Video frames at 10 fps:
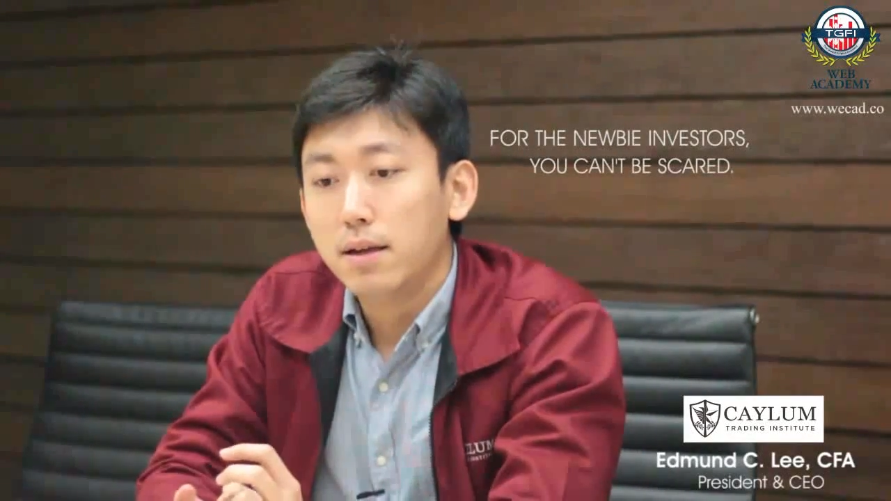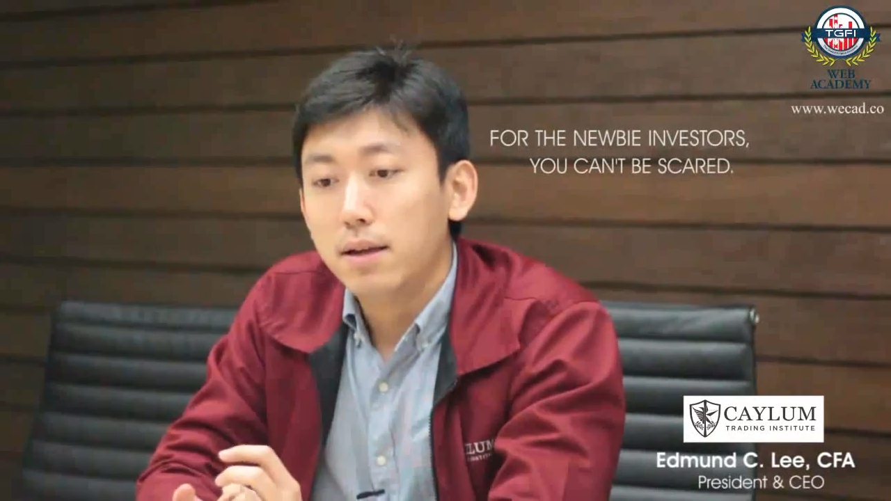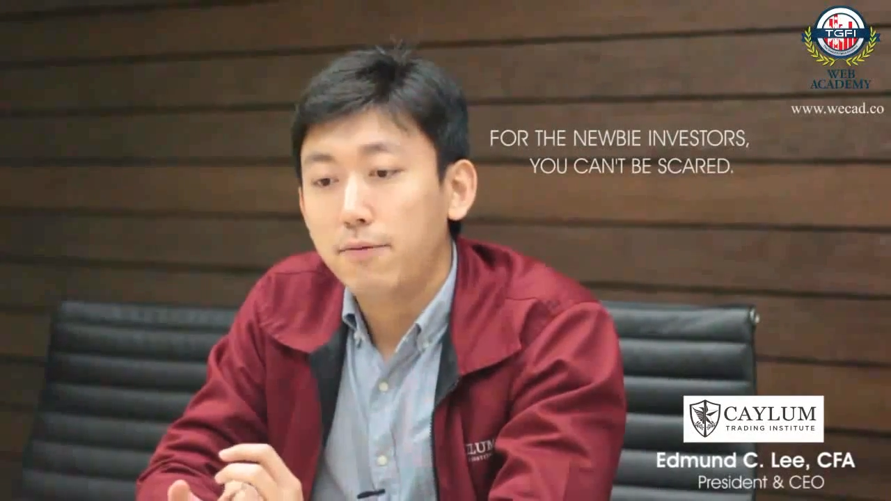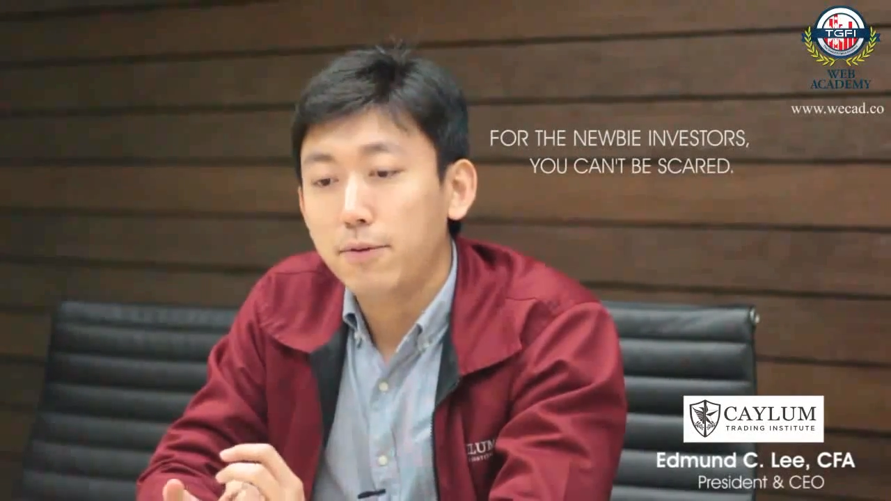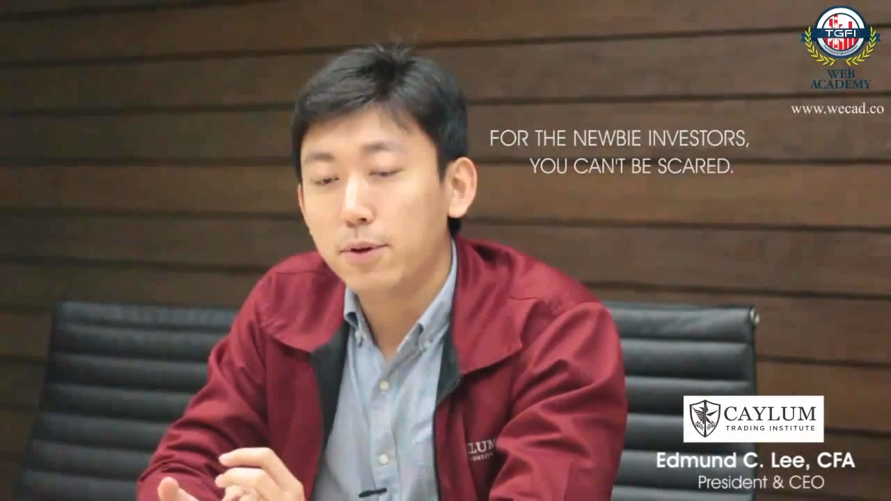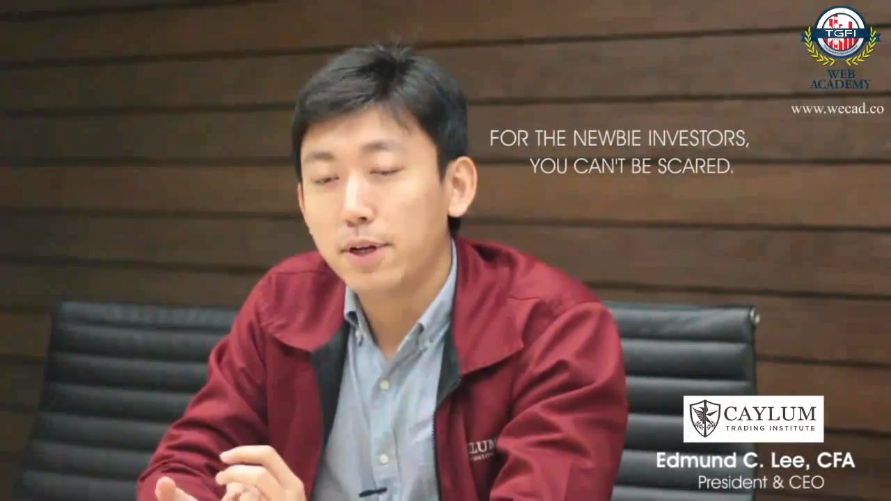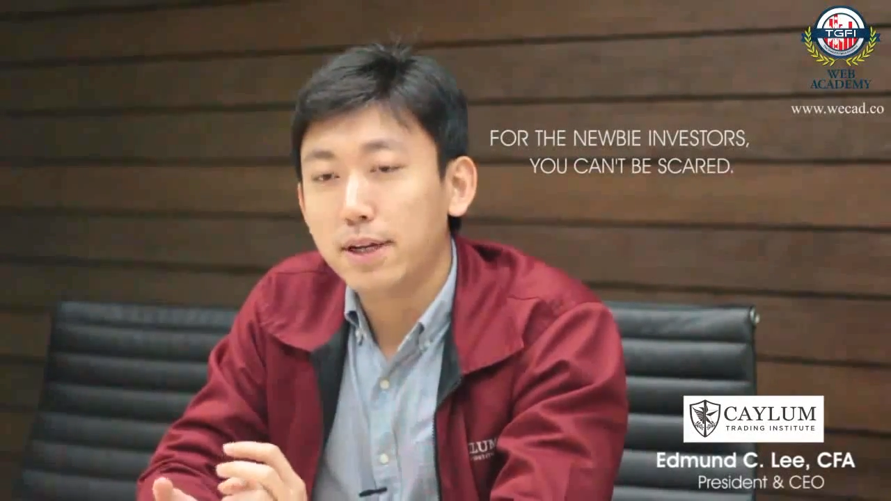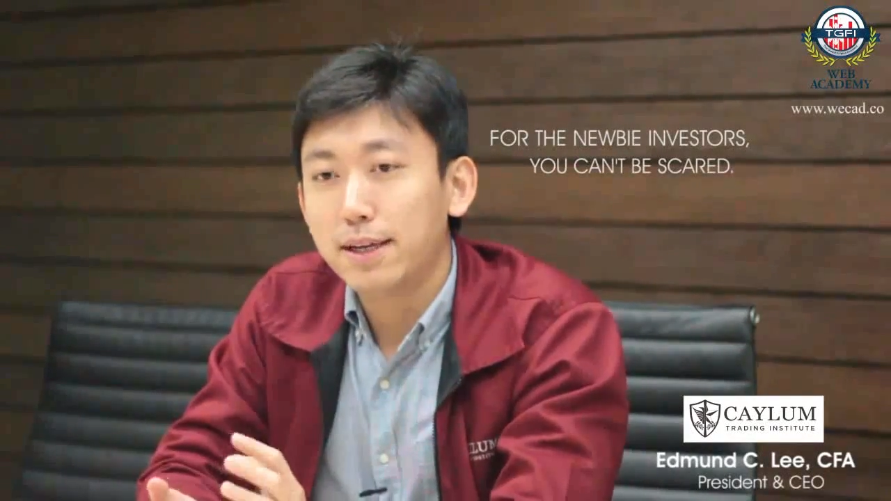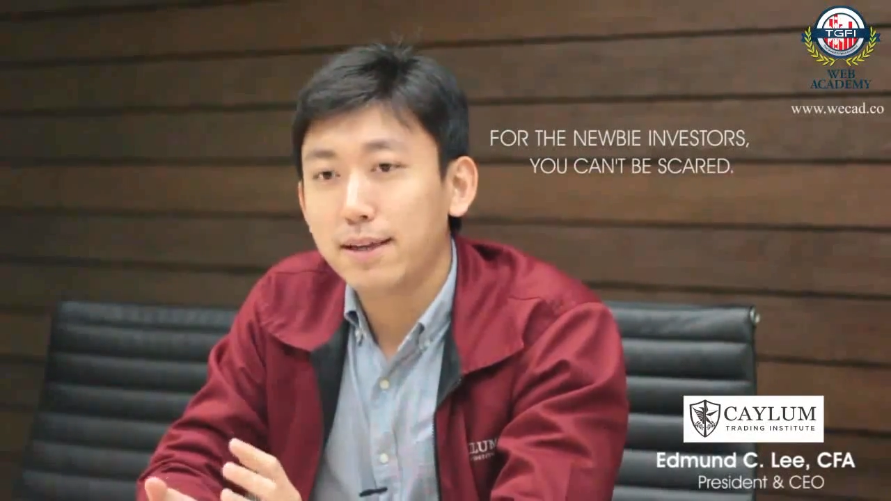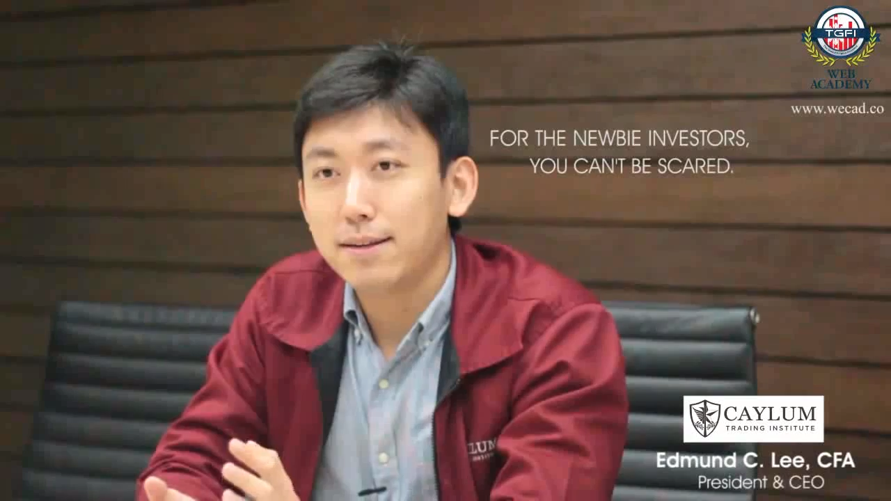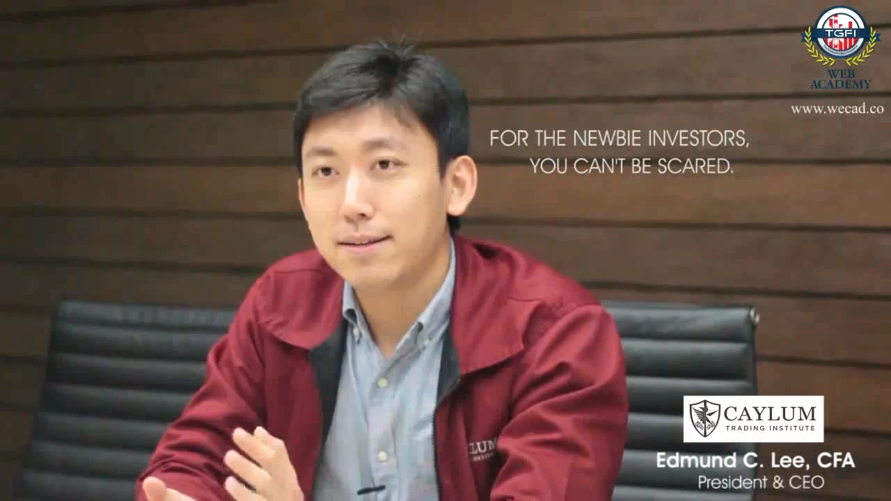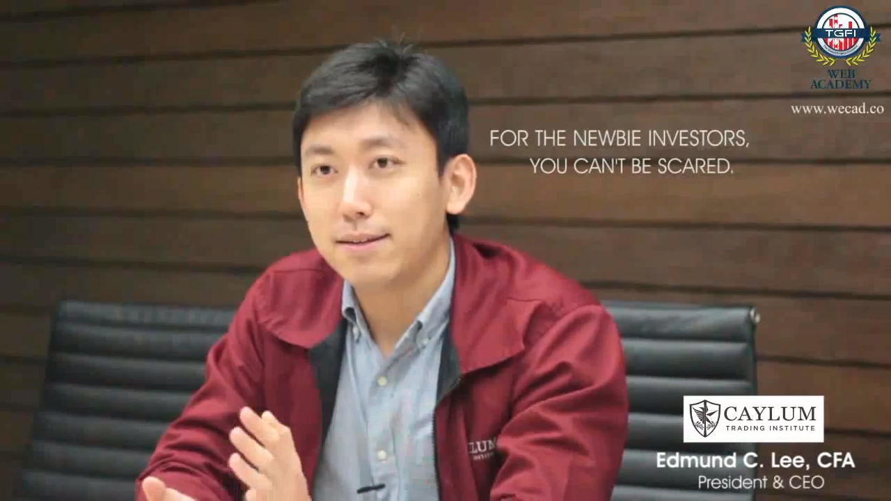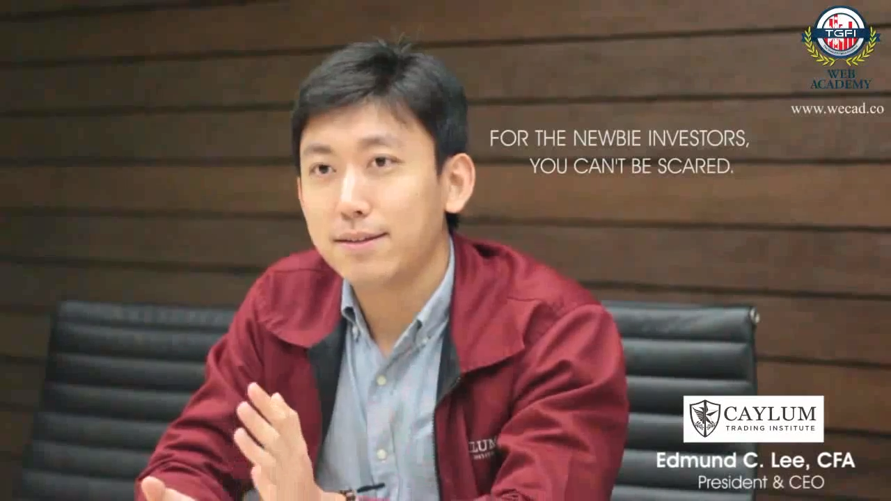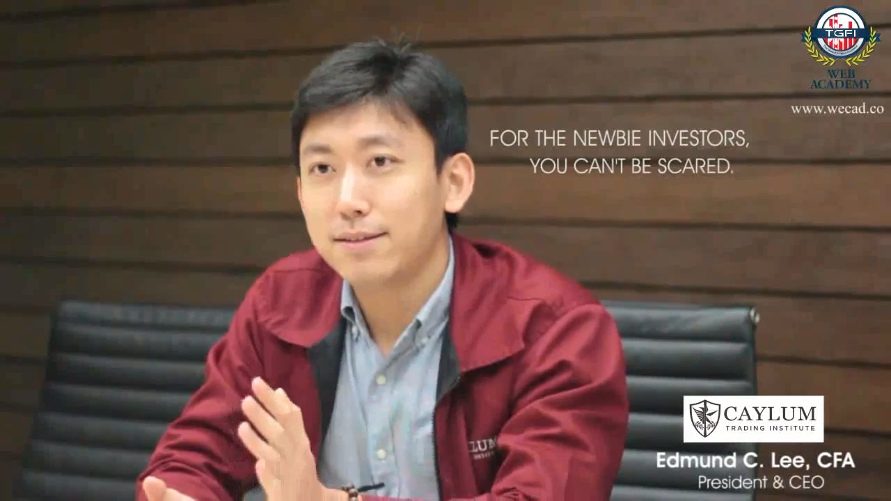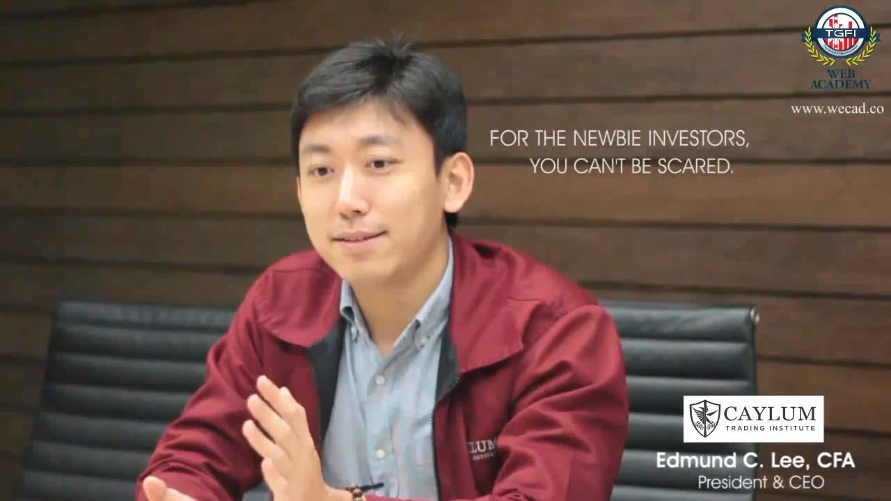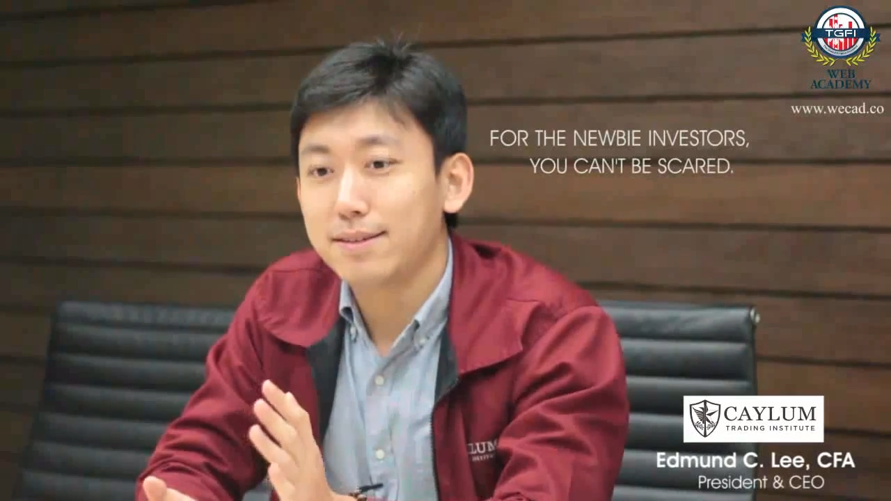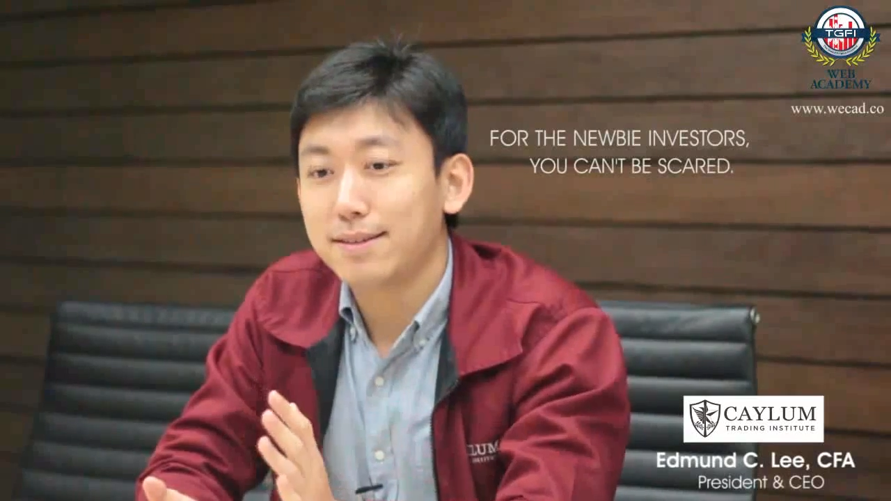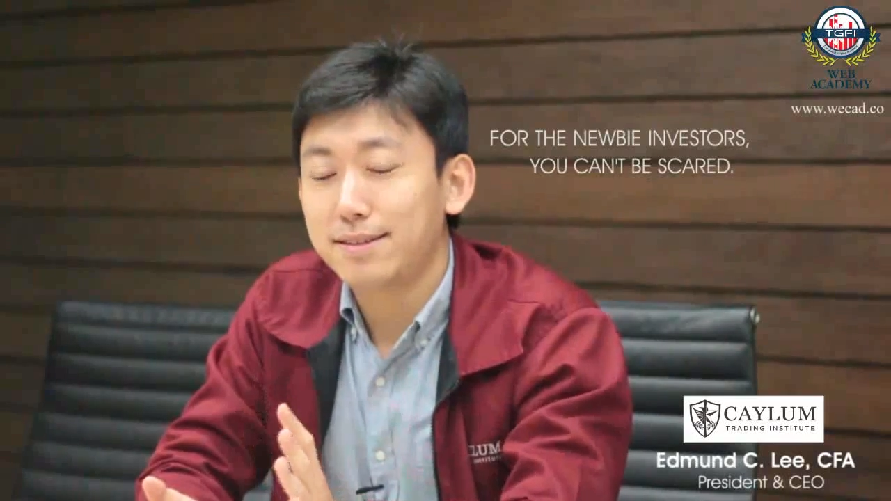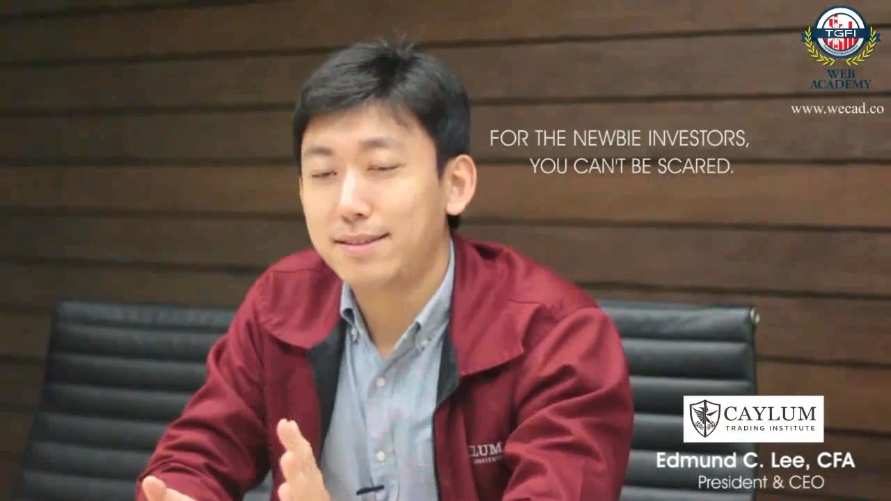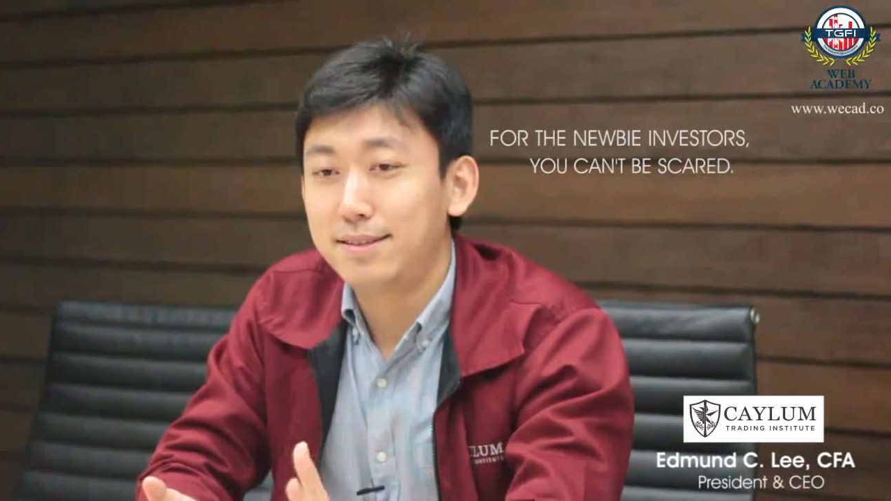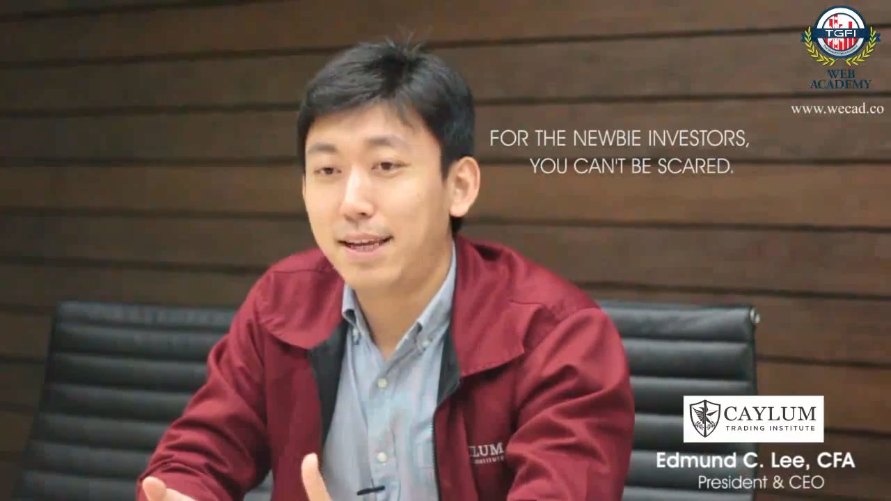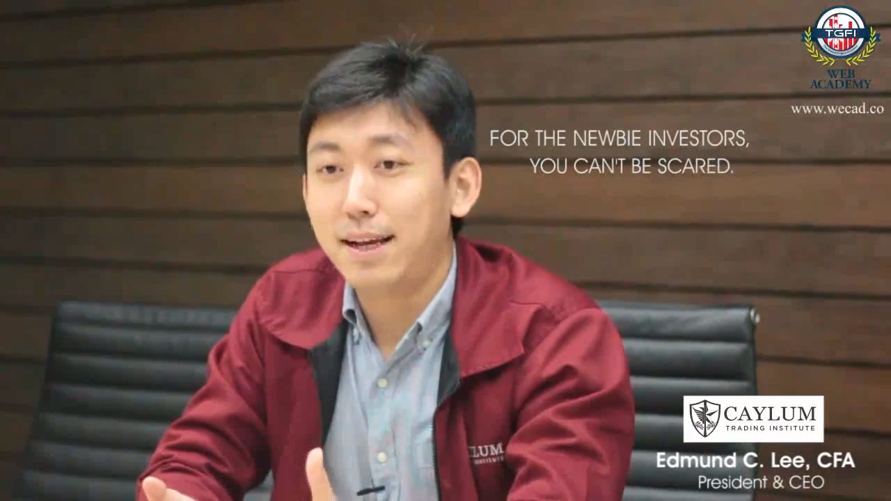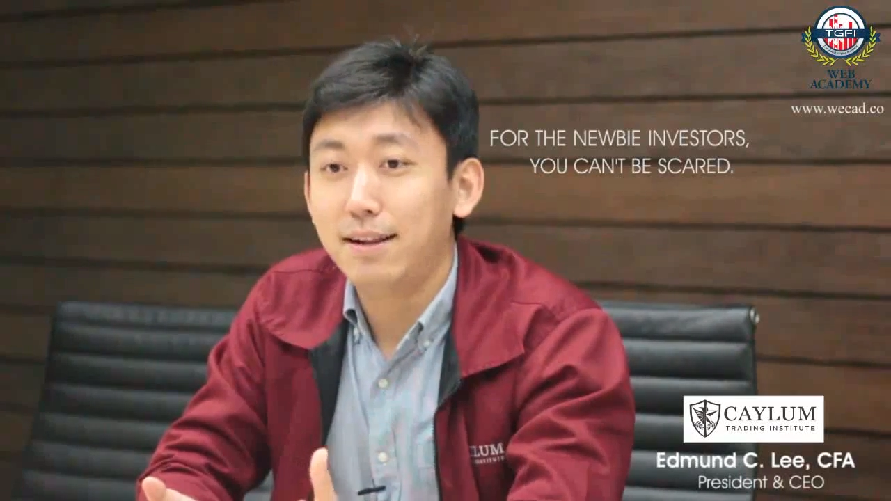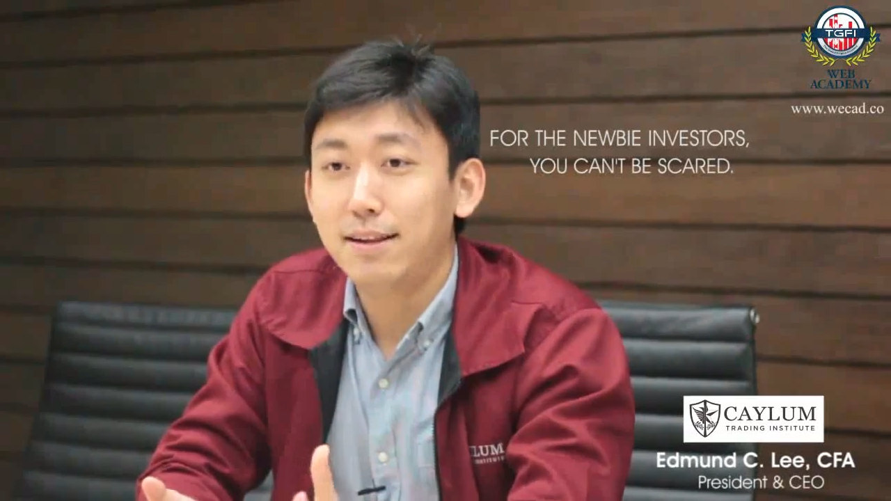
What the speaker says: if you're gonna sell